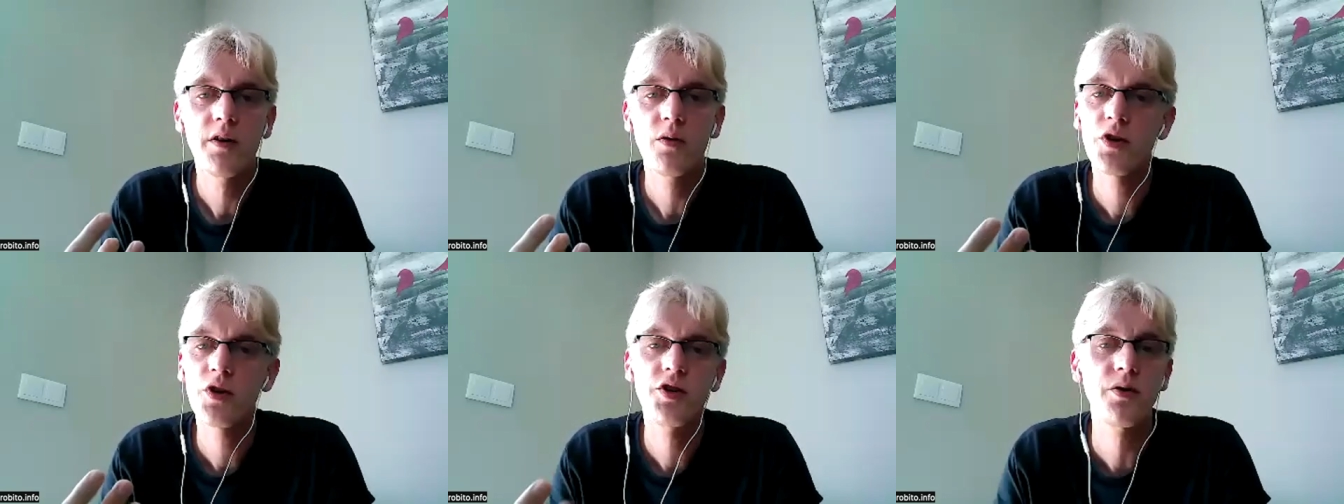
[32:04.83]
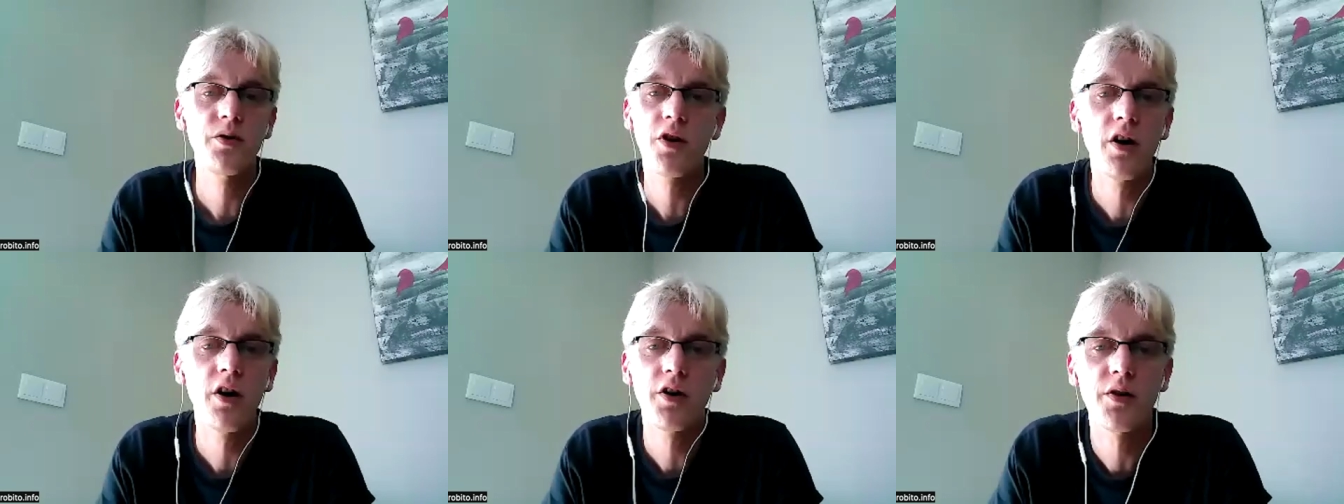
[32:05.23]
which you
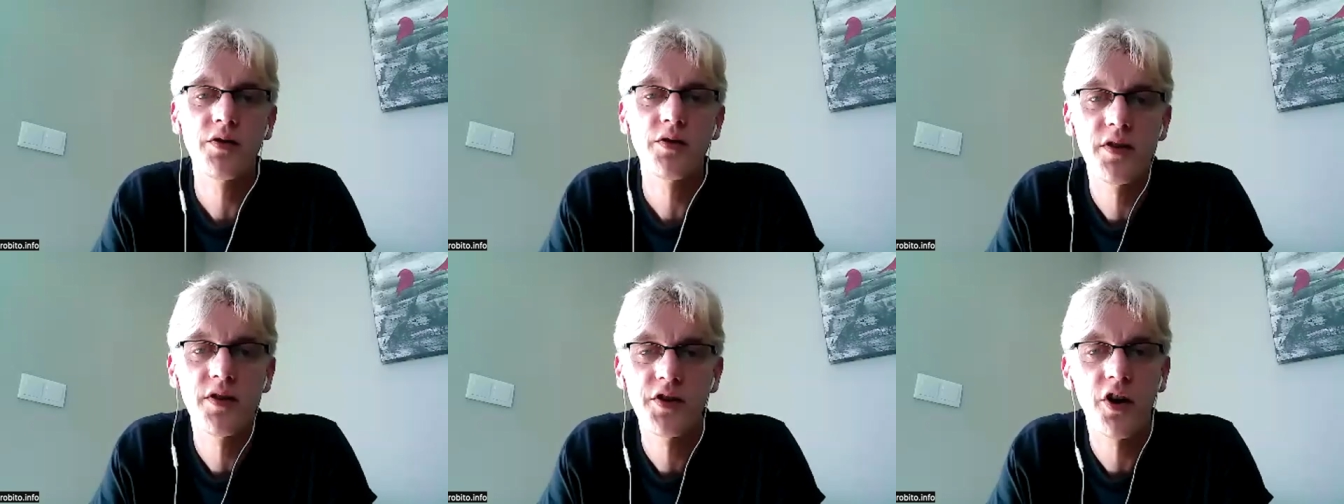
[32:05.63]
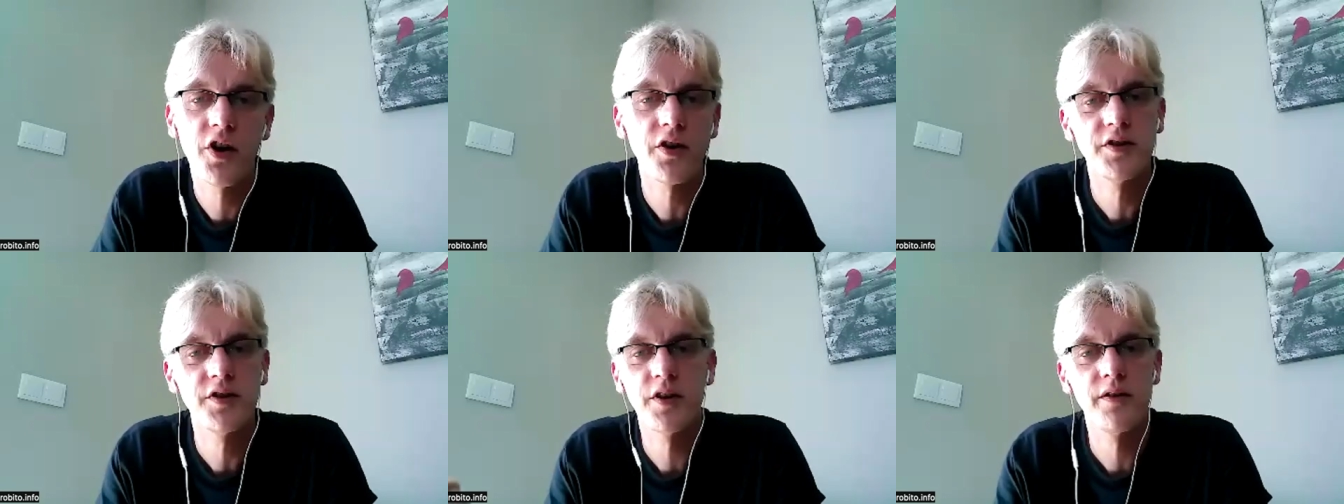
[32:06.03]
can't go to the
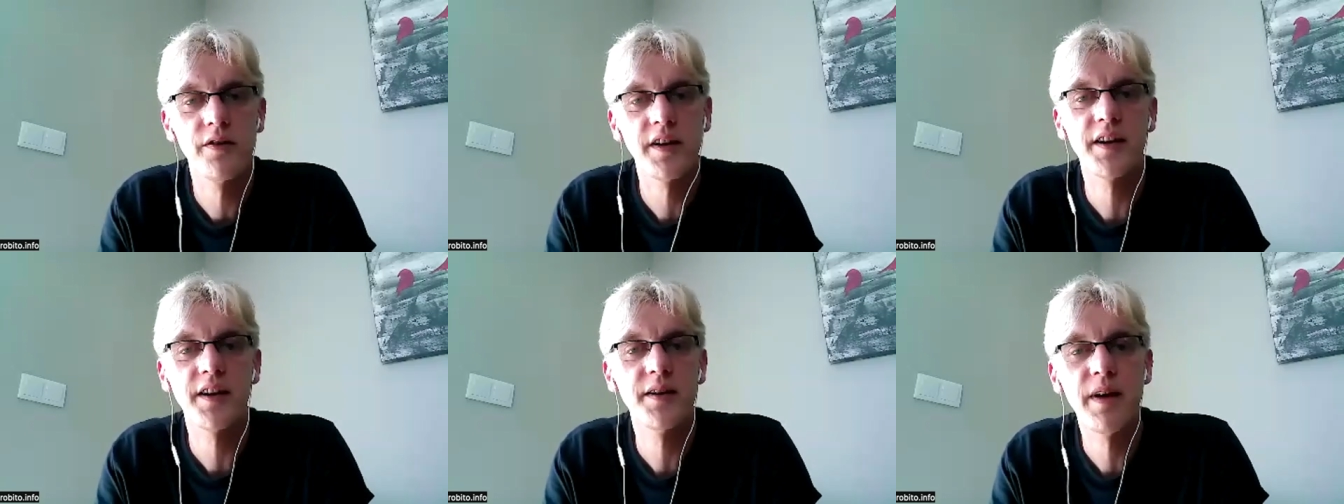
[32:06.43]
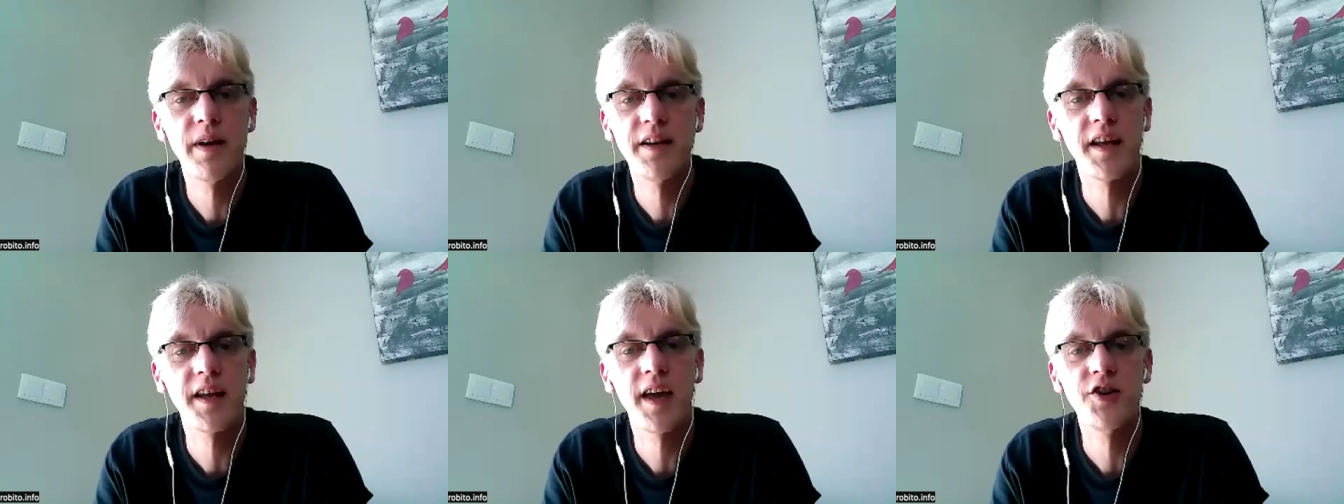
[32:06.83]
doctor and get a
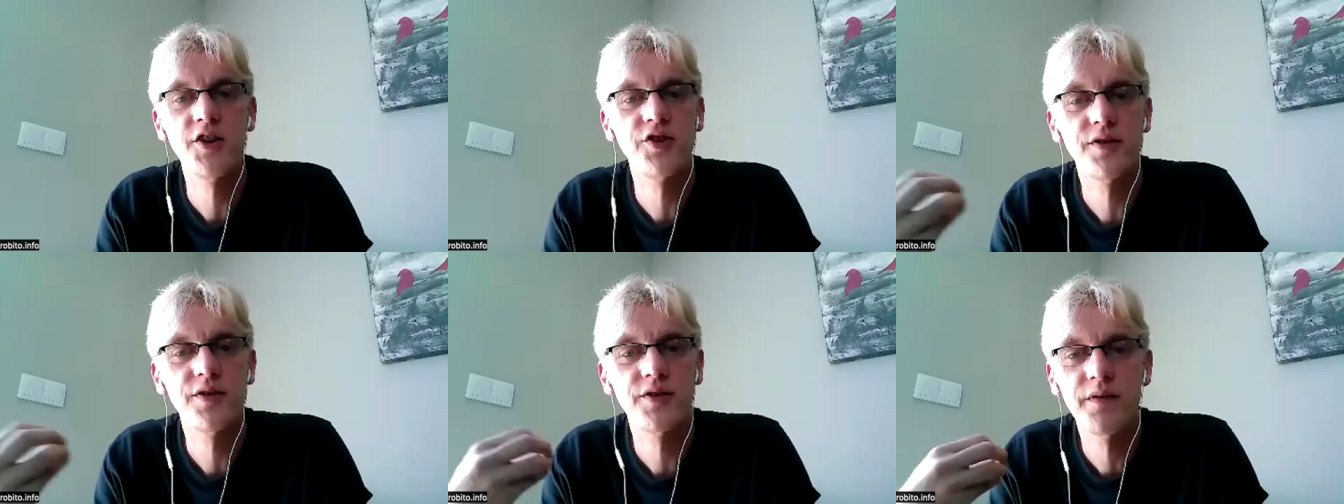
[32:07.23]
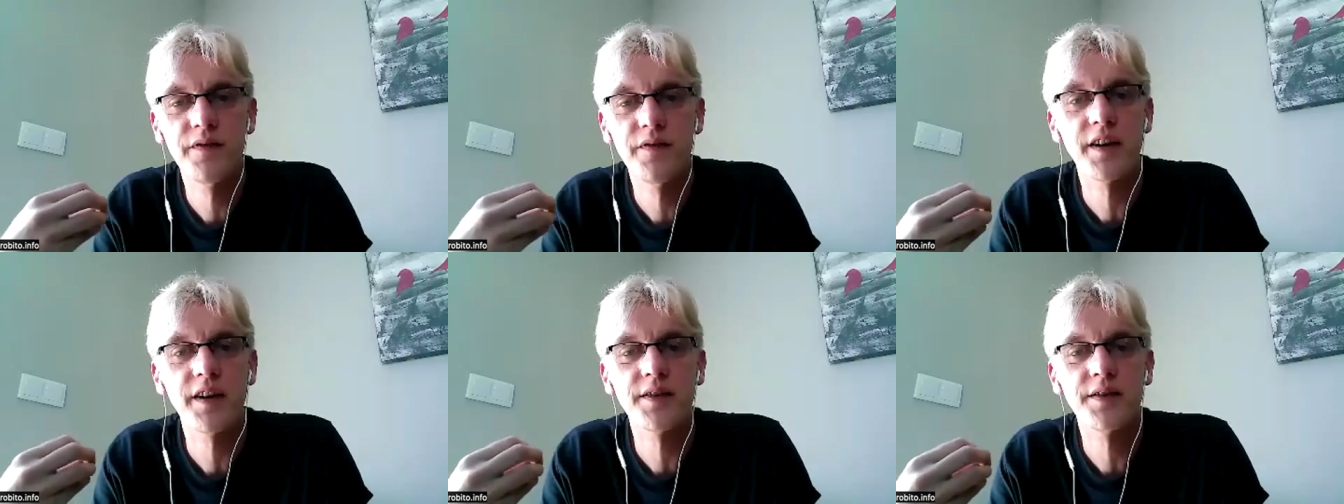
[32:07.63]
medication to
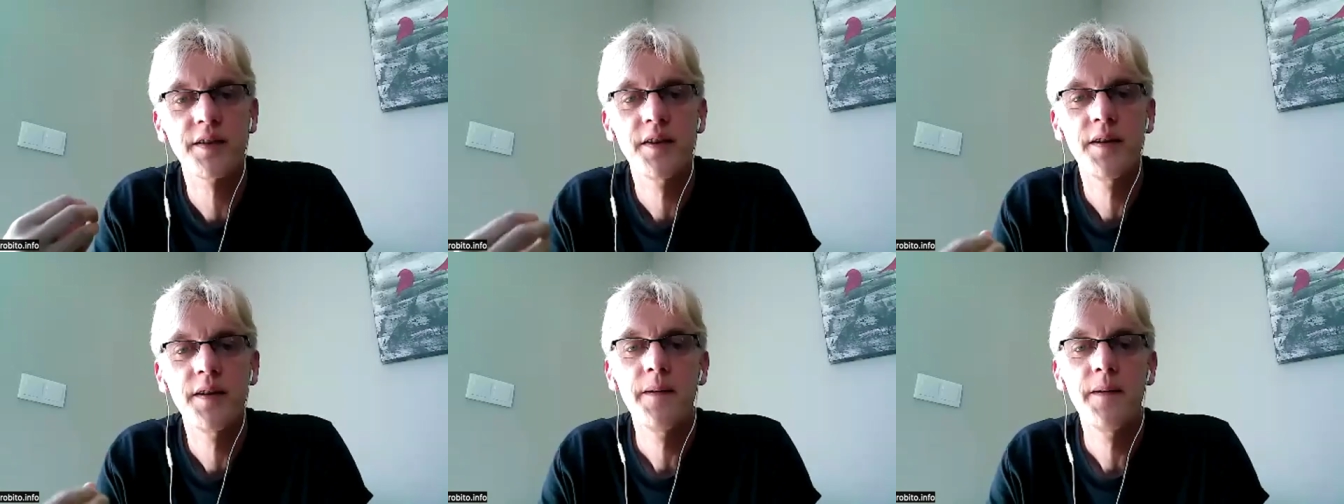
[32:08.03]
fix.